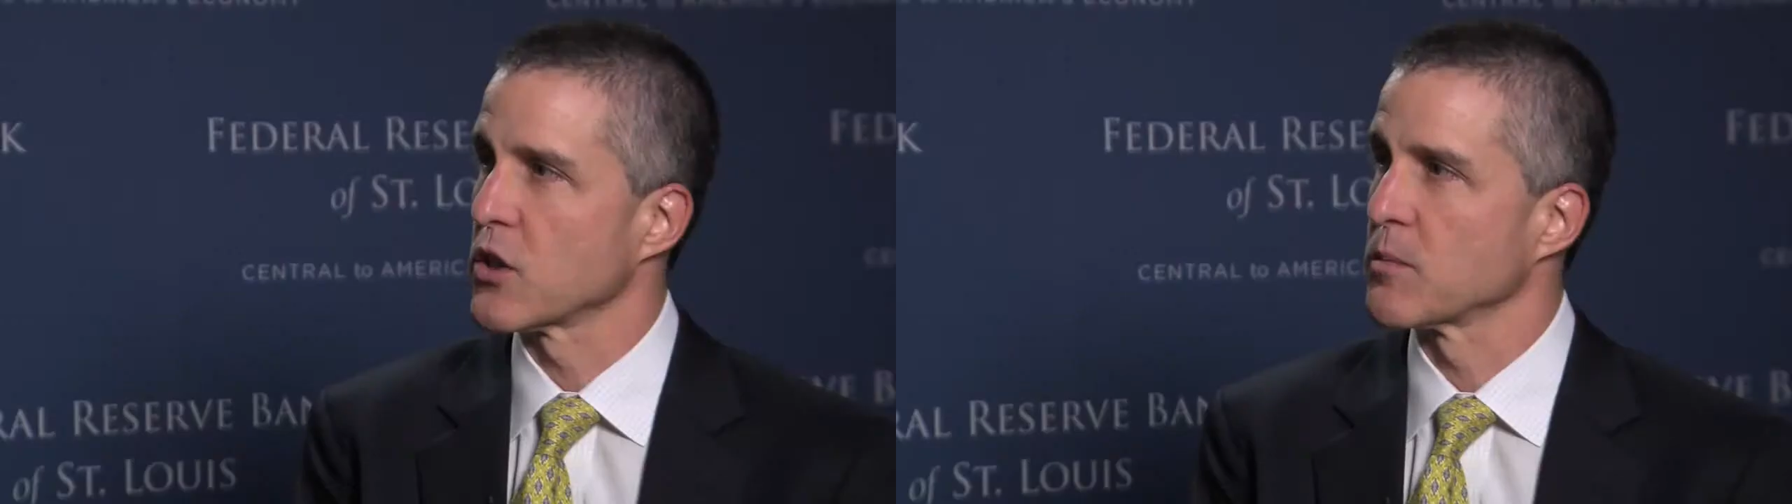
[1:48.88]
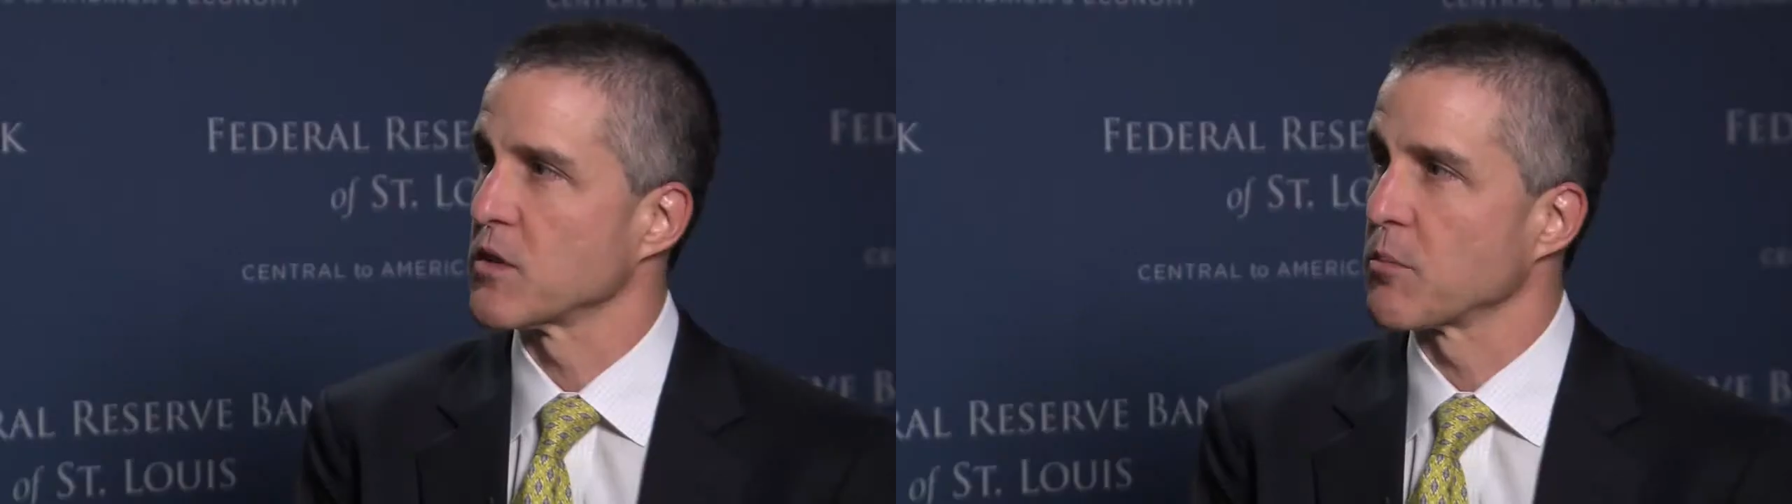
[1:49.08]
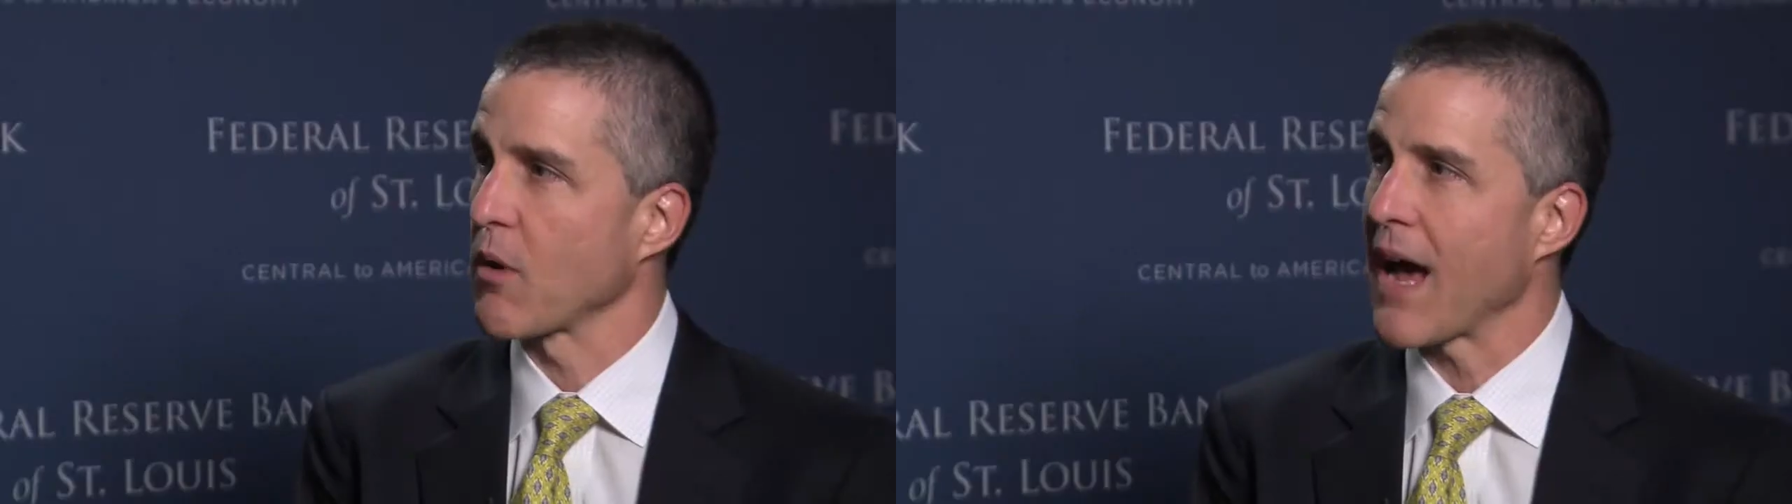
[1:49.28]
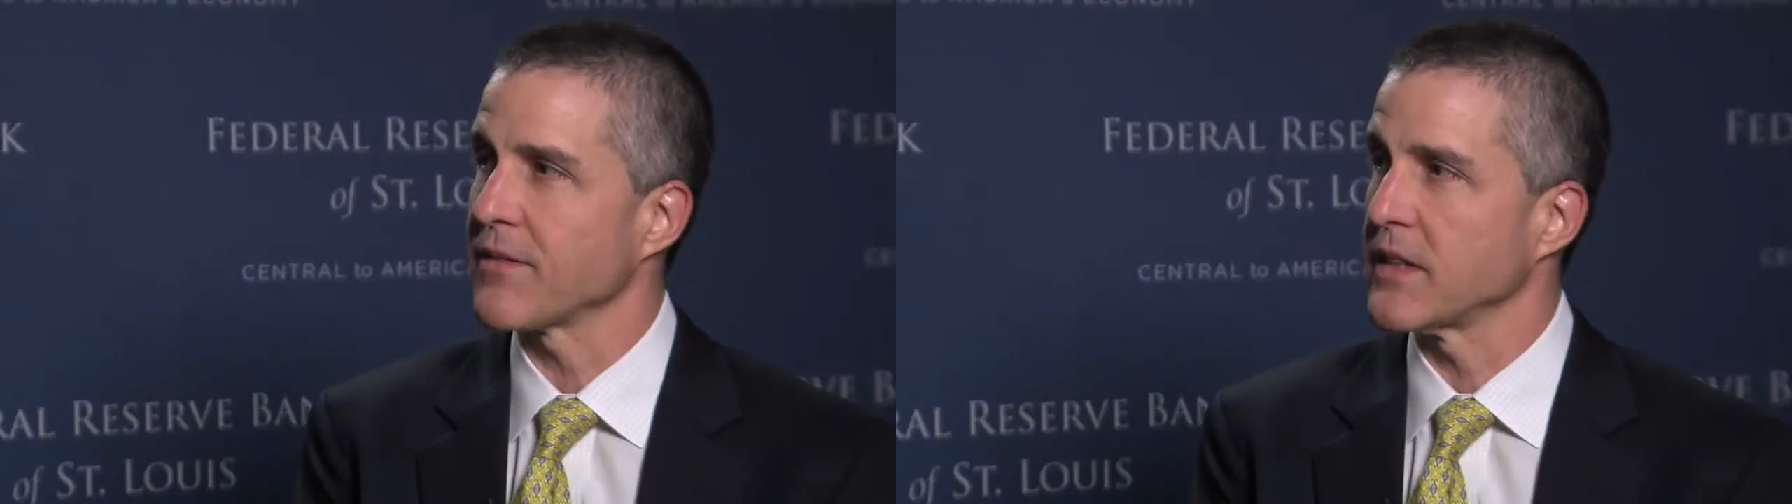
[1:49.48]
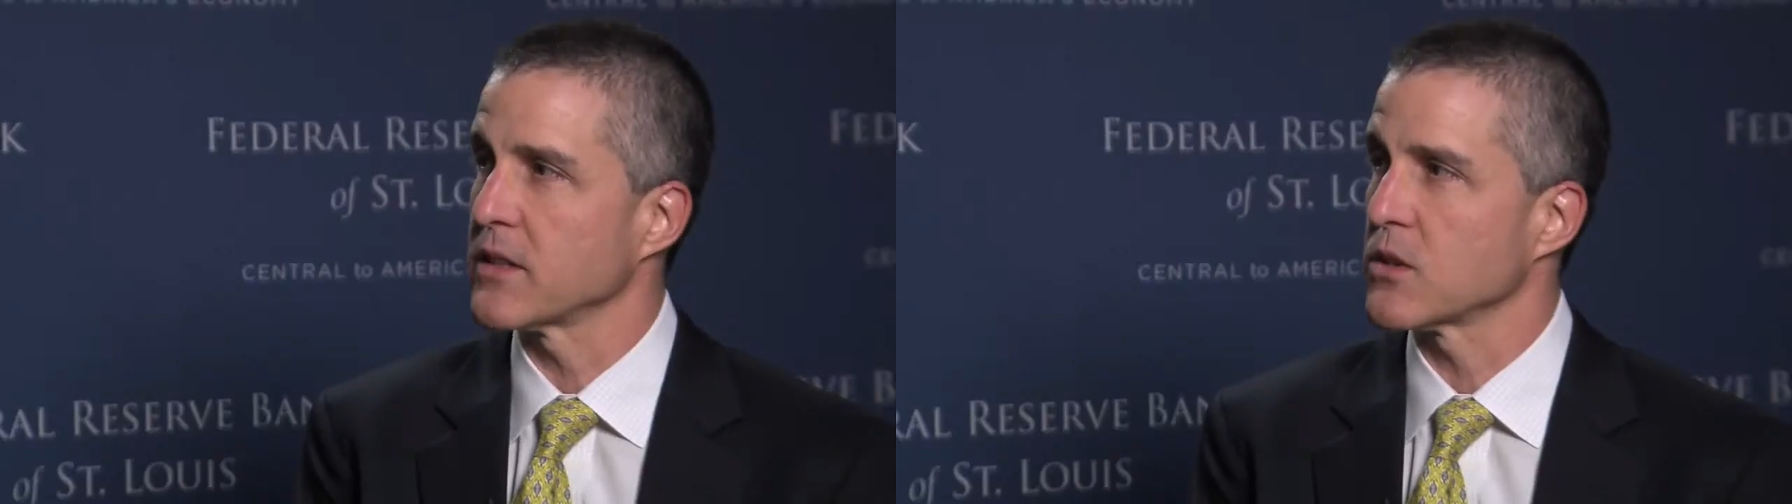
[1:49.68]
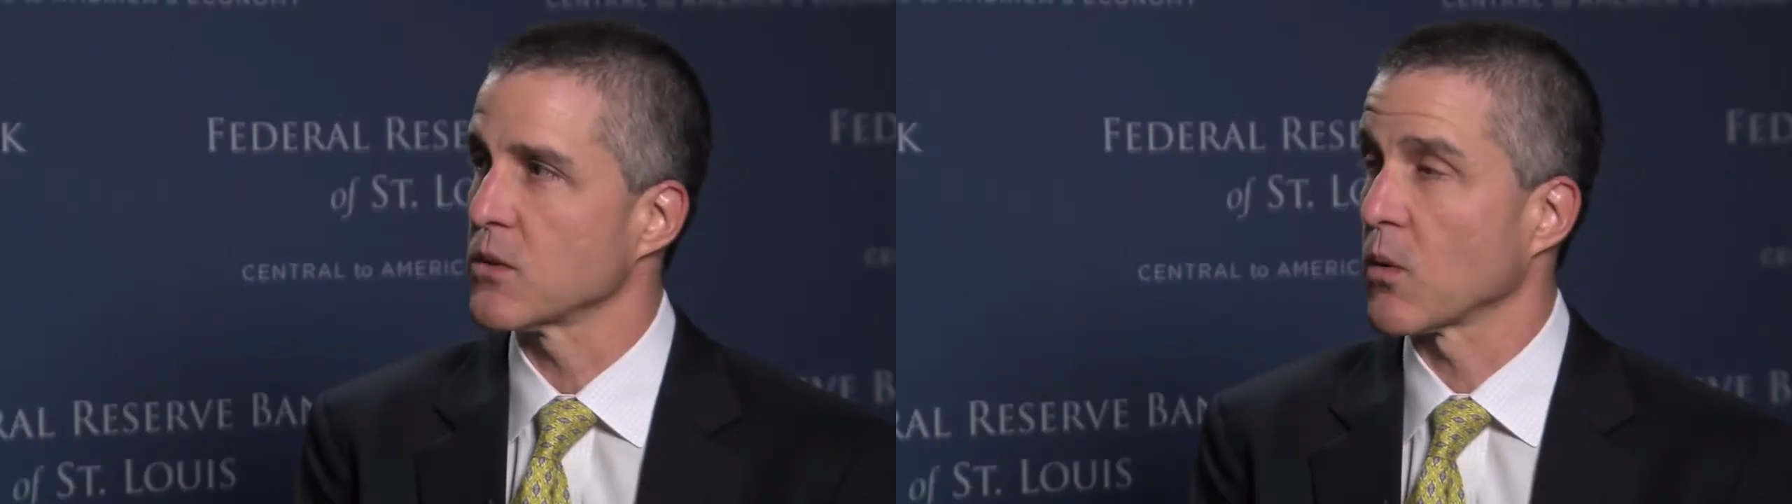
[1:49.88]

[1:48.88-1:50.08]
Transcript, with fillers: terms of profits,